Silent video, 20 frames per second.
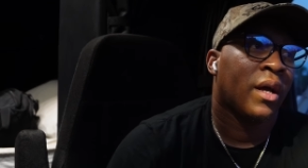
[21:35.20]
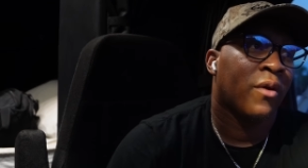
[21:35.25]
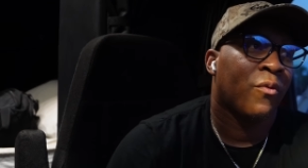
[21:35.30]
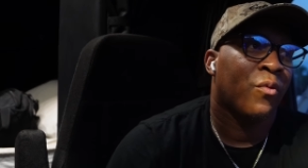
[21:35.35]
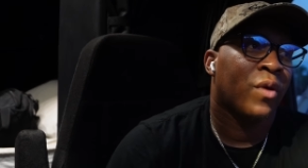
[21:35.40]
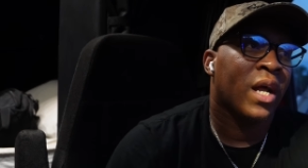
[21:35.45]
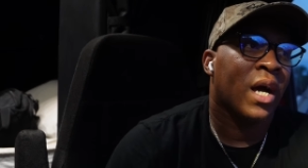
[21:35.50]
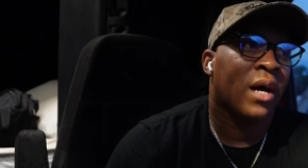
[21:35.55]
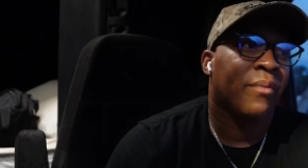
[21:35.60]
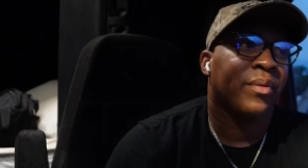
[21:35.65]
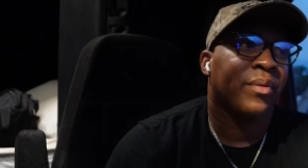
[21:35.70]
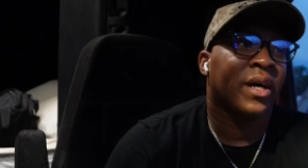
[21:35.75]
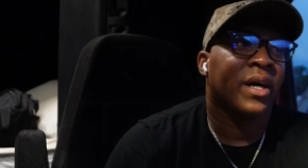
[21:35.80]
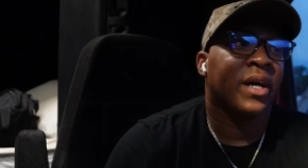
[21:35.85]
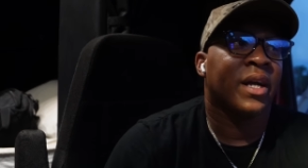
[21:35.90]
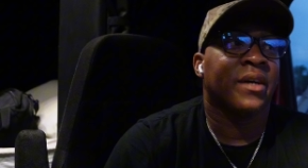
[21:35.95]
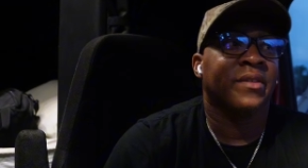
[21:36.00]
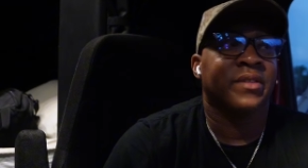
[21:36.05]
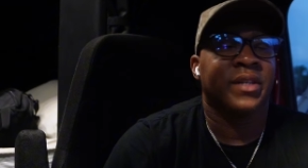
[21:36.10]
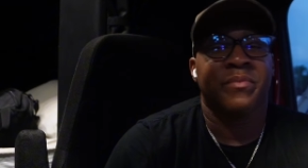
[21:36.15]
When I
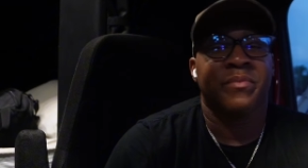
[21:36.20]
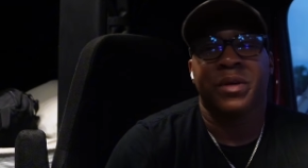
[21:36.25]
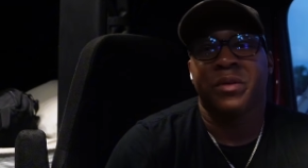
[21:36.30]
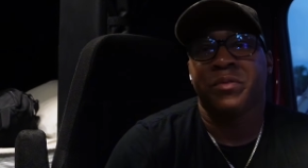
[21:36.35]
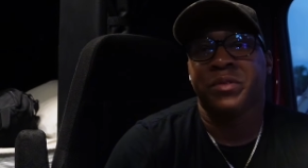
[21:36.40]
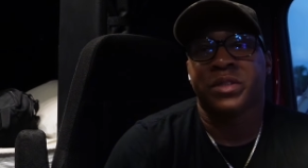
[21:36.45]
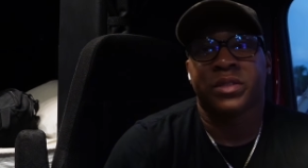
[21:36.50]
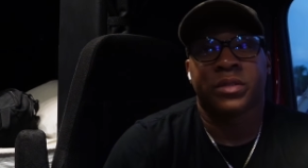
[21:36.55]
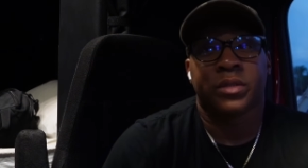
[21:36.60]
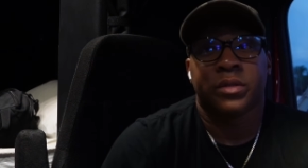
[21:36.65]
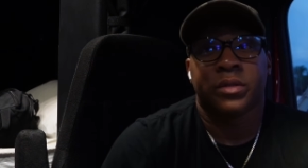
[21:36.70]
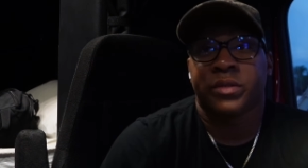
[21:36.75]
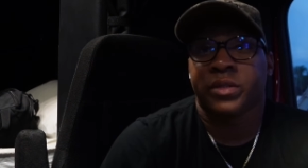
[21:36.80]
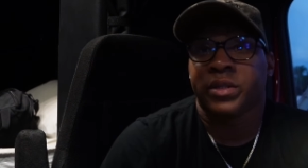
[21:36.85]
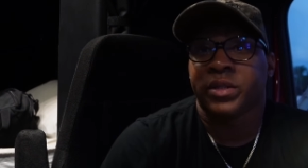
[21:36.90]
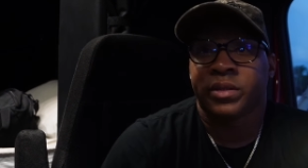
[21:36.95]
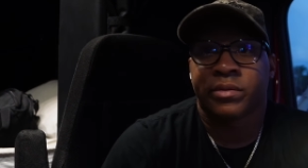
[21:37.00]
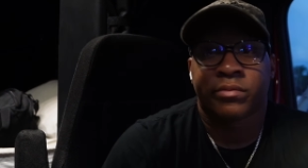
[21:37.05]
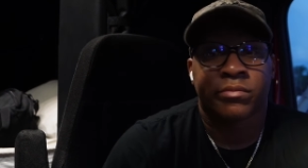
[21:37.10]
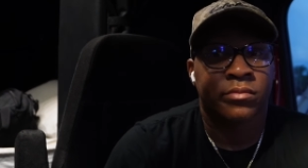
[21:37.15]
applied, I was like, man, we just gonna
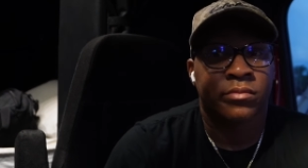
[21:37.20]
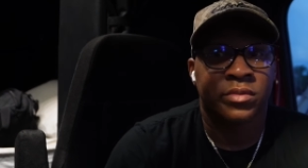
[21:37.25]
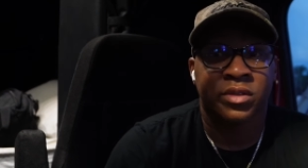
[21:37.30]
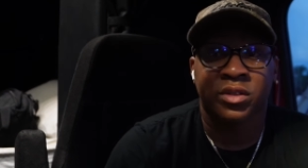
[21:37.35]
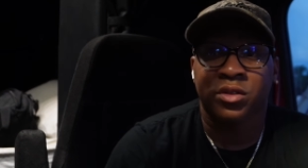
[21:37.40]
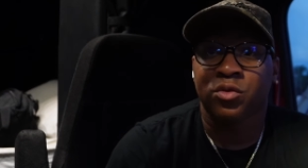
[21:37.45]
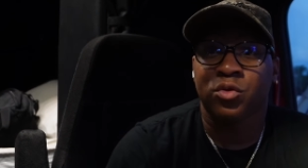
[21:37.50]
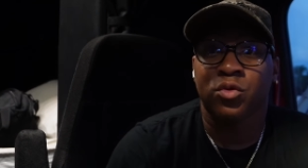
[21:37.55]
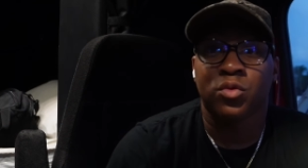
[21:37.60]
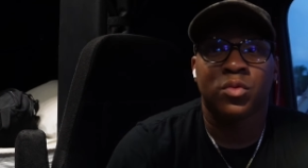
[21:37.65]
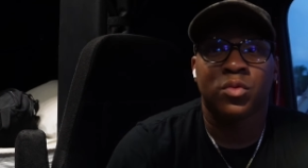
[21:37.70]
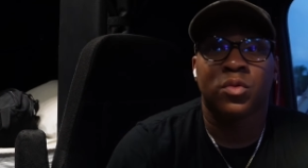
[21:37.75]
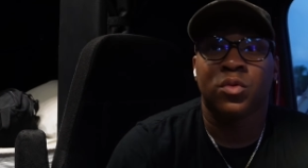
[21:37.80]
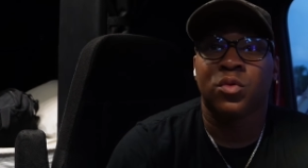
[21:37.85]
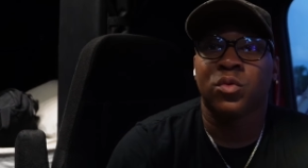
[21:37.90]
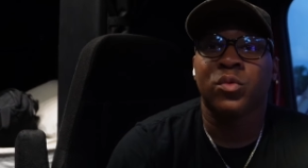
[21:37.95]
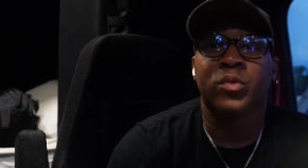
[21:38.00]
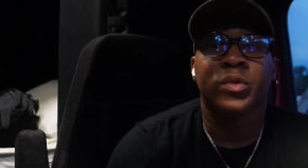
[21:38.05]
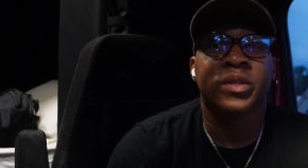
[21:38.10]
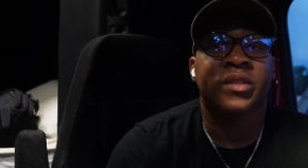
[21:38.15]
see
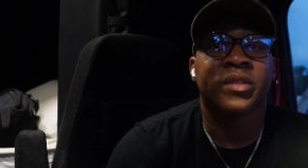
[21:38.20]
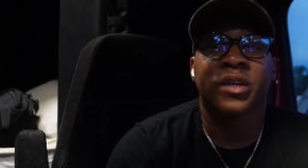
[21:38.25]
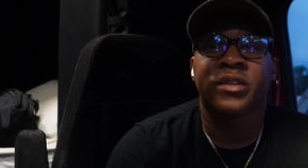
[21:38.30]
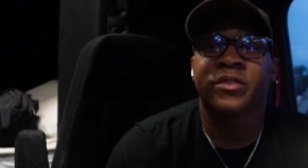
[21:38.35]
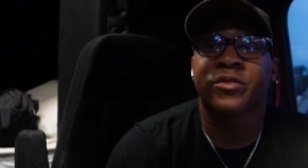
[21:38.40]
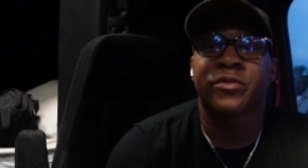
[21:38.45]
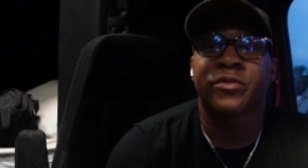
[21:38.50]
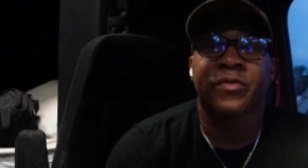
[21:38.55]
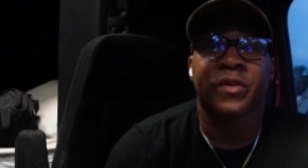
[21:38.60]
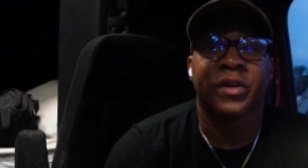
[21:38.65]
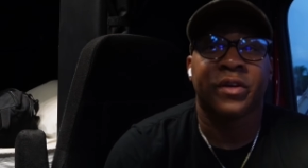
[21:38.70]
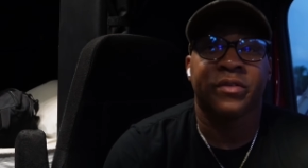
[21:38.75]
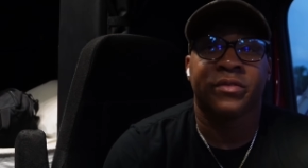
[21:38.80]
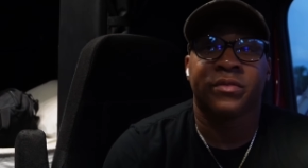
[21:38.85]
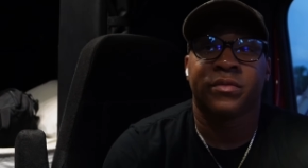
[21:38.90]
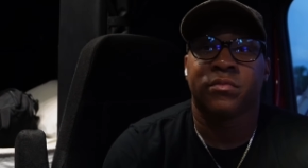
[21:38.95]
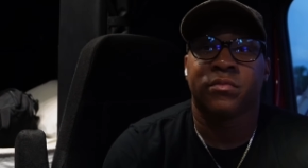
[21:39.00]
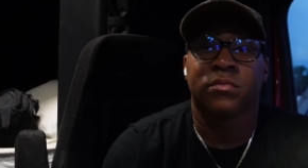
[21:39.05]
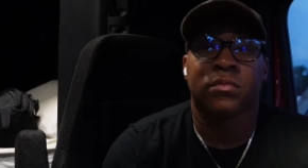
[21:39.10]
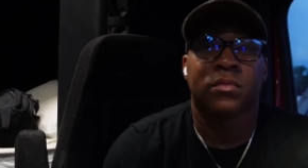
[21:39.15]
who we talk to first.